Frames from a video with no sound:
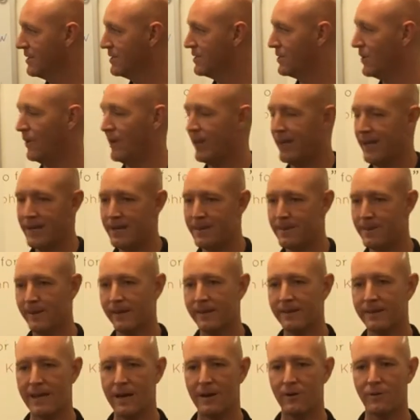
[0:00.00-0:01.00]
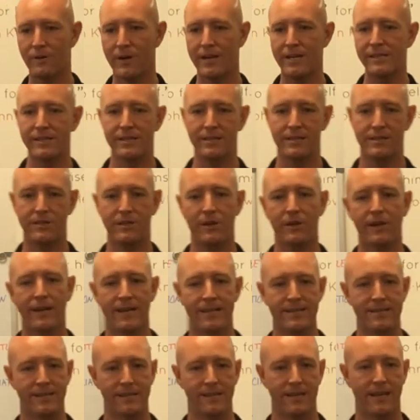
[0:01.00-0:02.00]
So anything that raises your
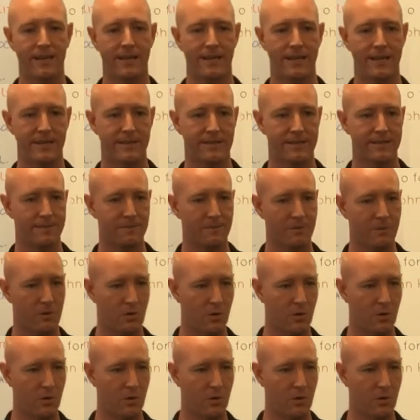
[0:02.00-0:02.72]
insulin is